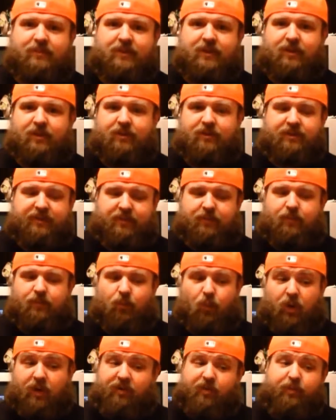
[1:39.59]

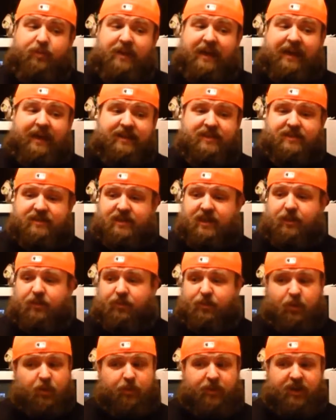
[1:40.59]
One of them dies and the
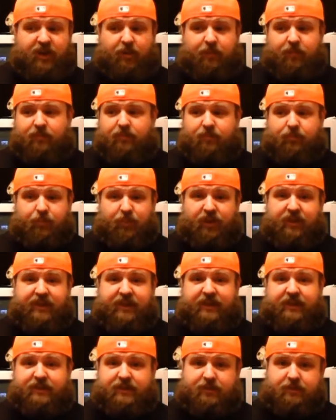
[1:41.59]
other three become
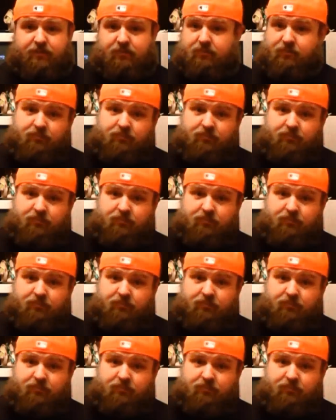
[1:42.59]
millionaires.